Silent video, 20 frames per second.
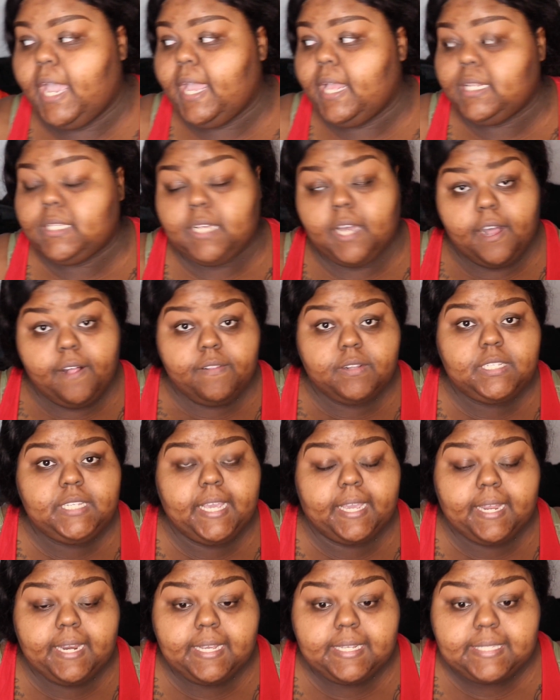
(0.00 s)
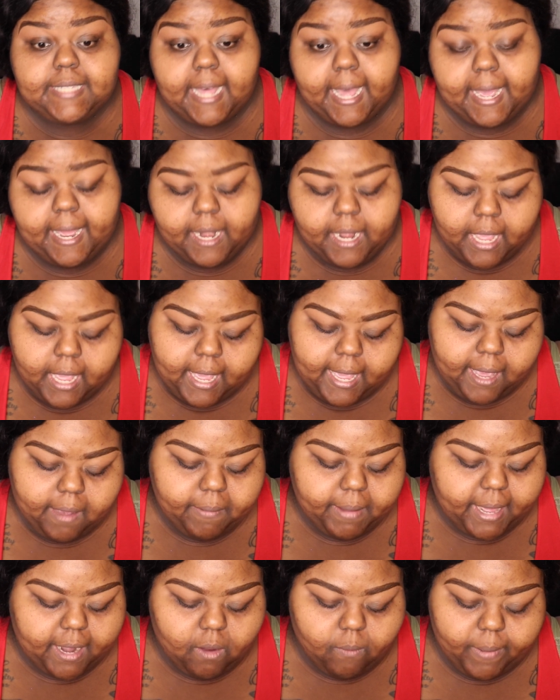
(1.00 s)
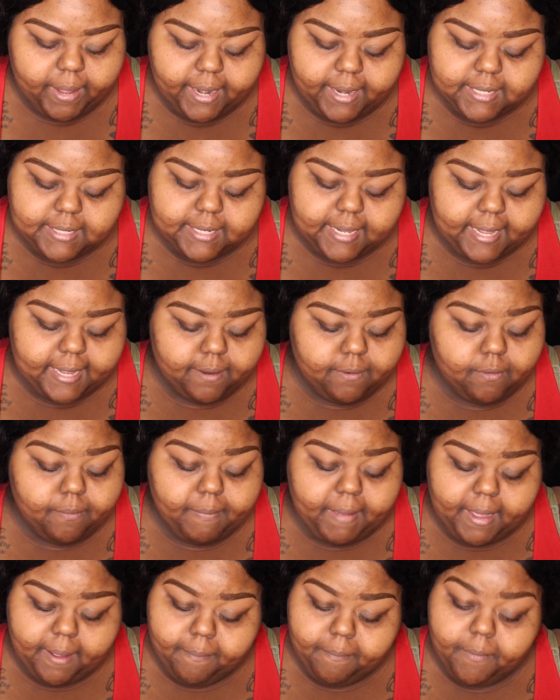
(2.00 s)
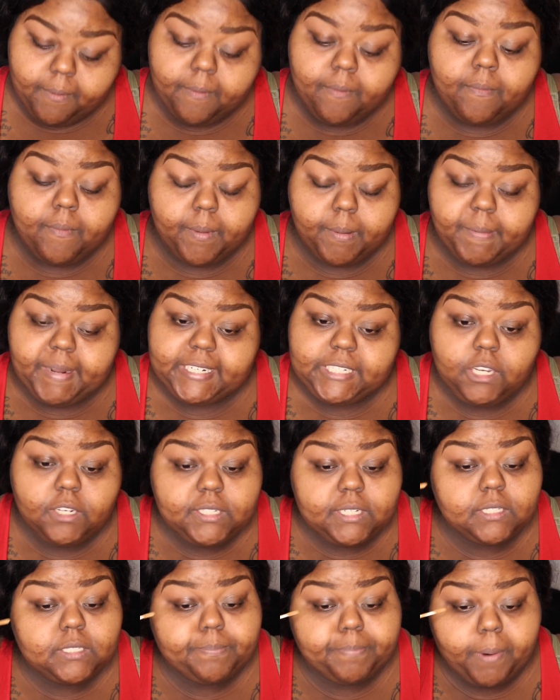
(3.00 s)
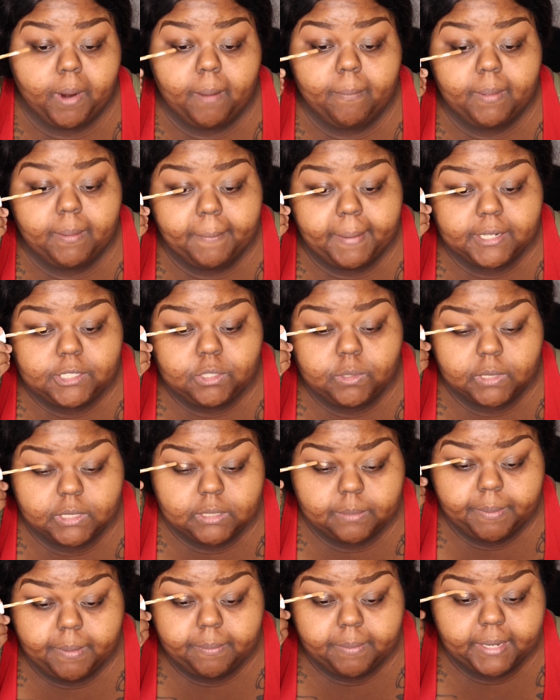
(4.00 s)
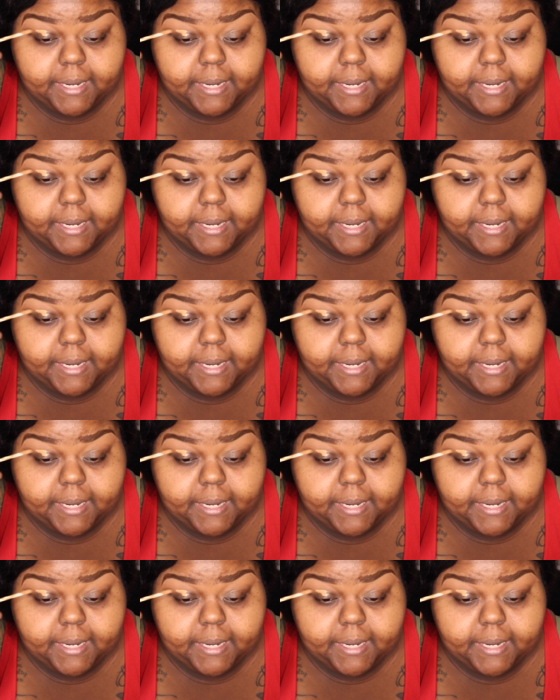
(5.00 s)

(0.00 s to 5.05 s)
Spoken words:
the other ticketing side, and we gotta wait in this line. Remember I told you it was probably about 200 people